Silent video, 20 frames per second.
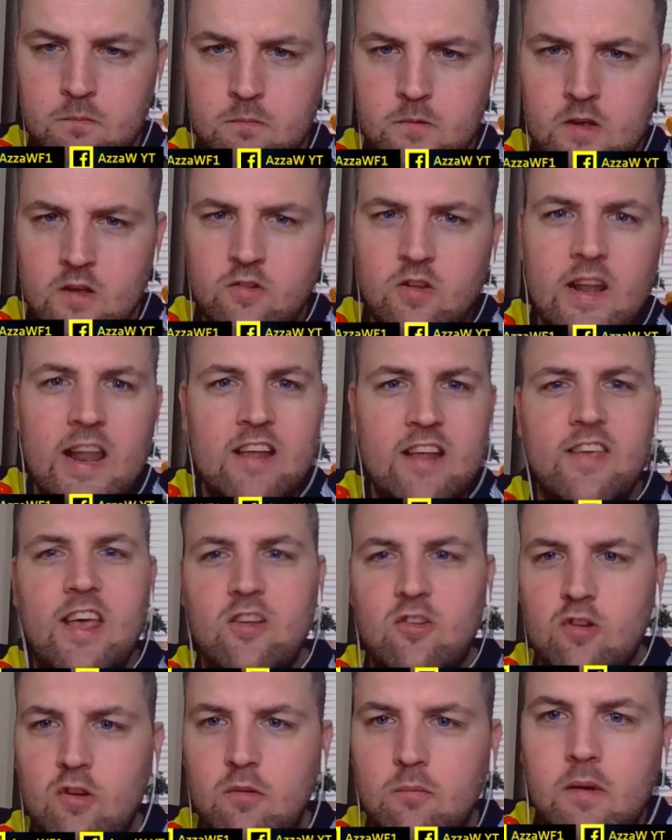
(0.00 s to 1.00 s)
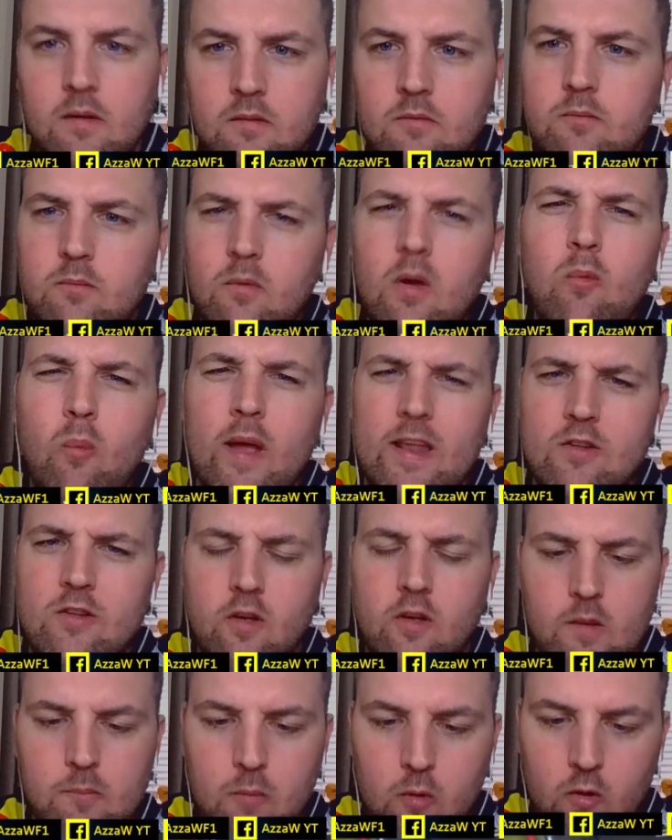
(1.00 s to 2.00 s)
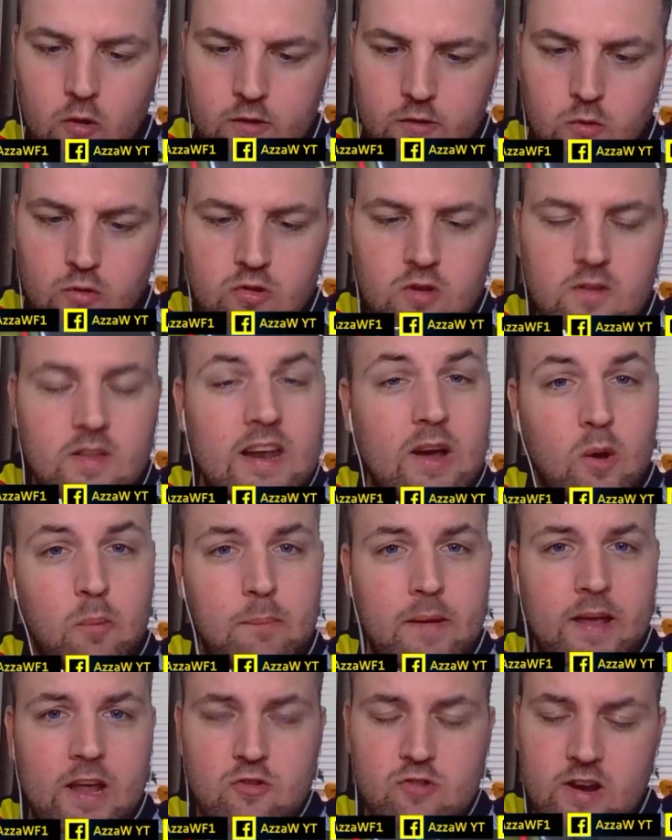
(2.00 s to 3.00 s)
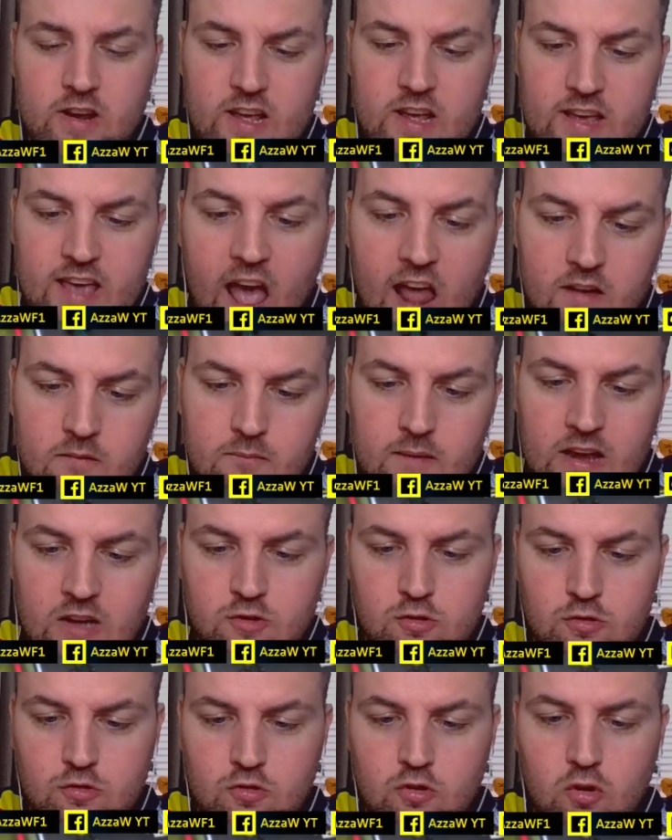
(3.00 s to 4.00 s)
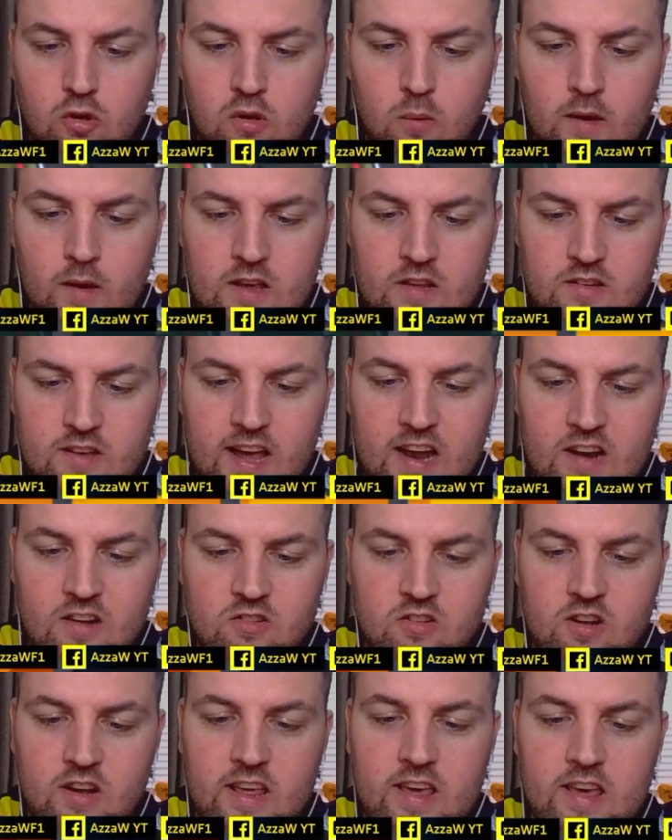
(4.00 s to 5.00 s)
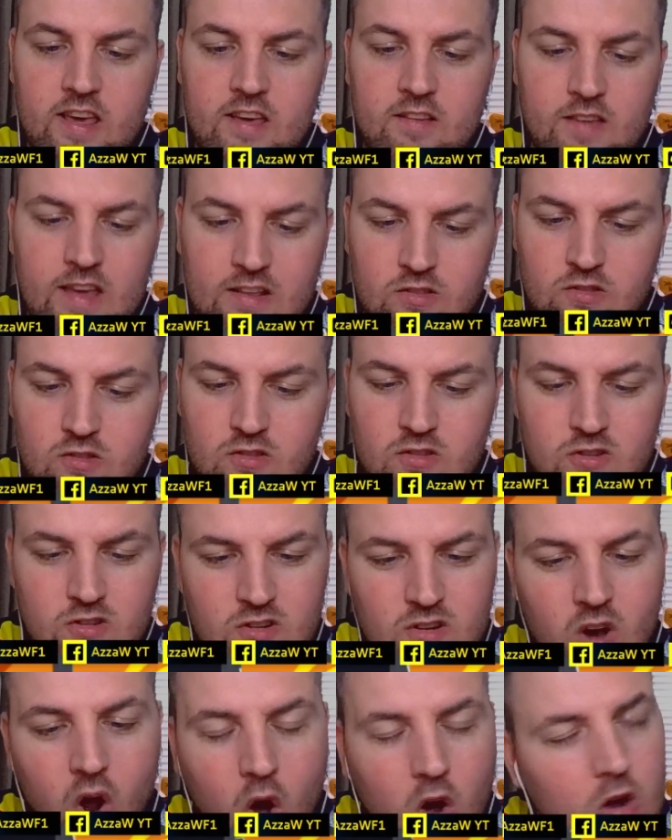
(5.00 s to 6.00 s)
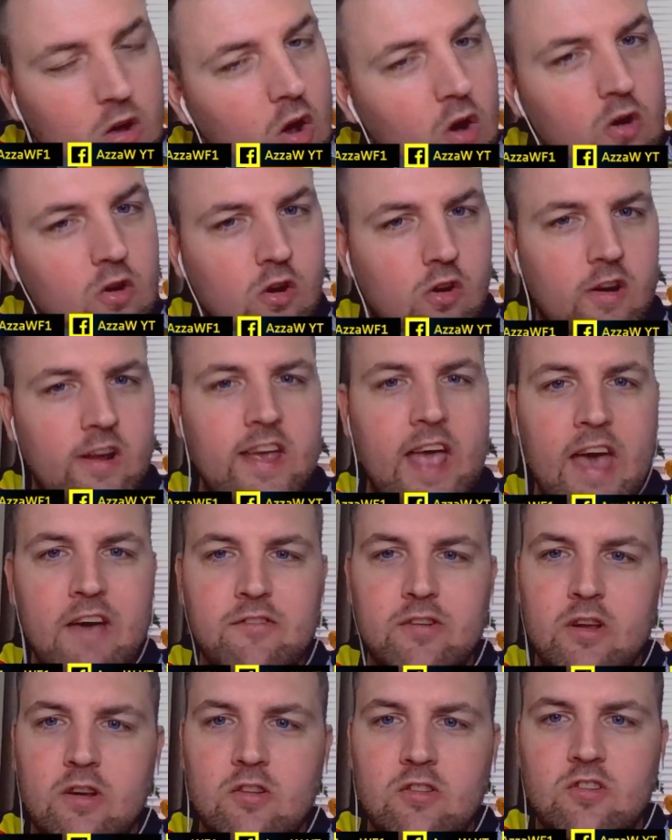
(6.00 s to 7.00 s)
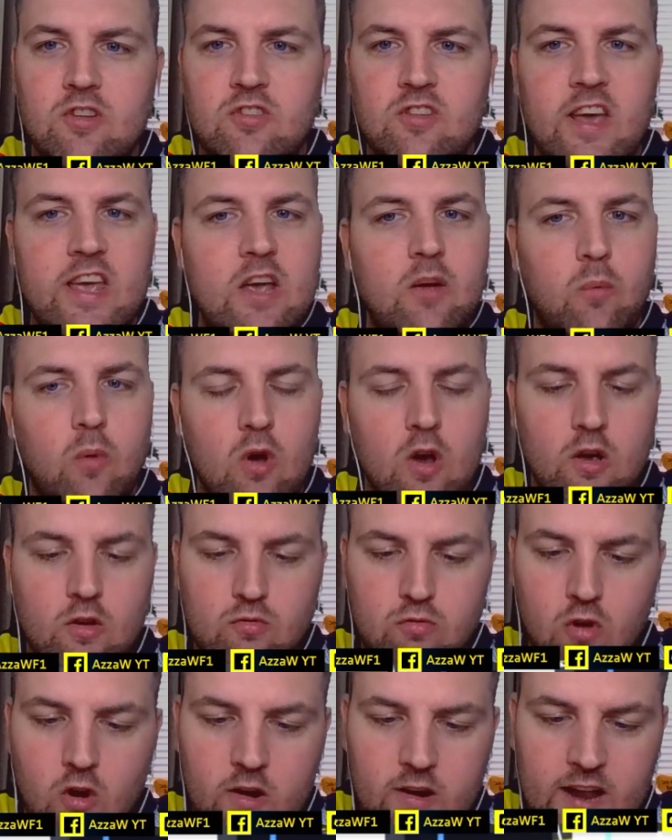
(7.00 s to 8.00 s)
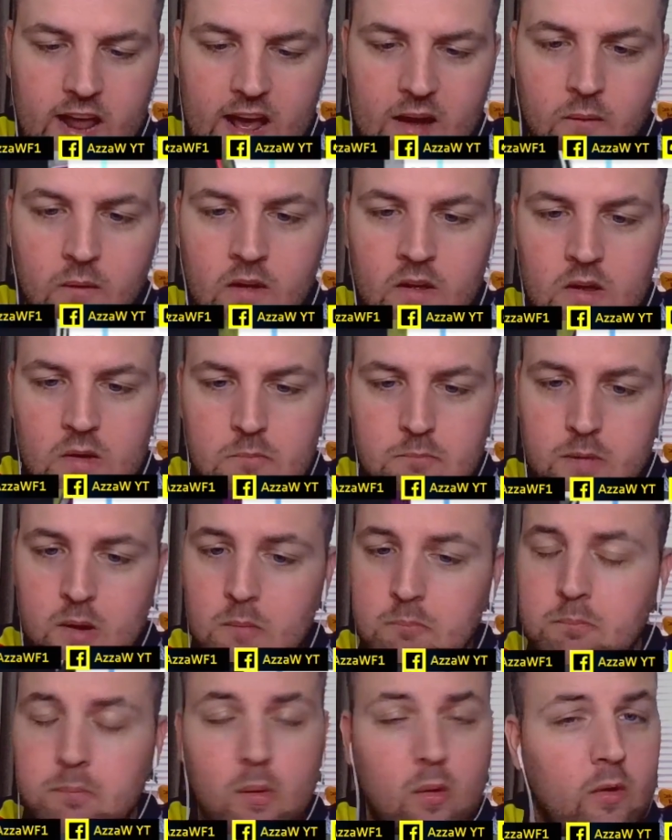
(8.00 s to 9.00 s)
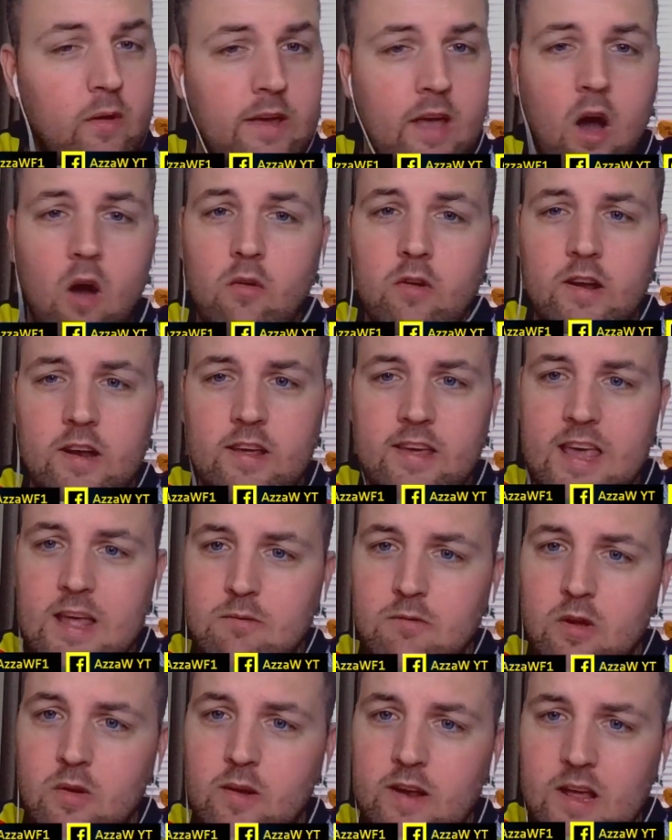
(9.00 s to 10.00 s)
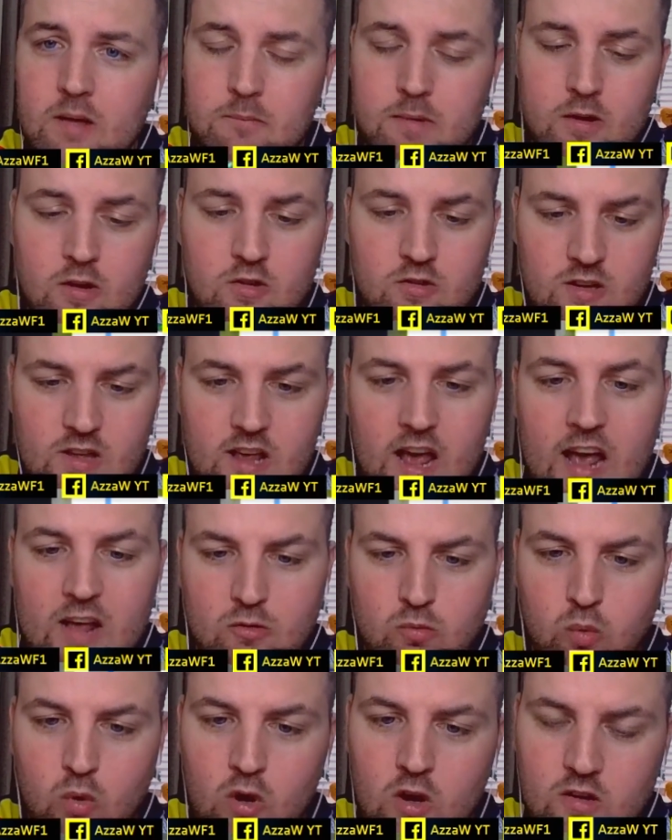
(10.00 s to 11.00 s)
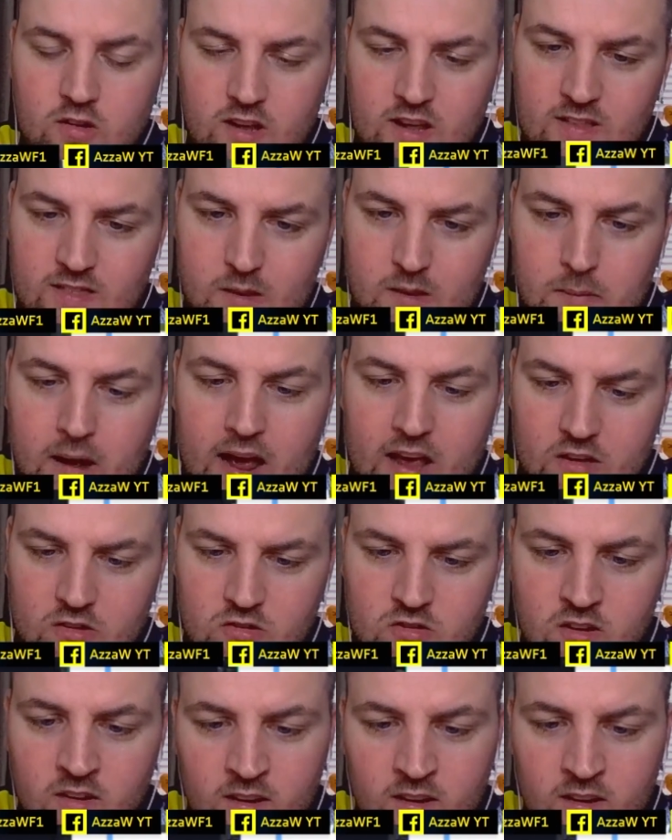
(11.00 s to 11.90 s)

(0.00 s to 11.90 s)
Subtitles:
So let's get some wins on the board. We'll do the little pit trick again. Make sure to always cancel it. It's not concrete evidence to say it works right now, but boy, I'm going to keep doing it because it has worked in the past.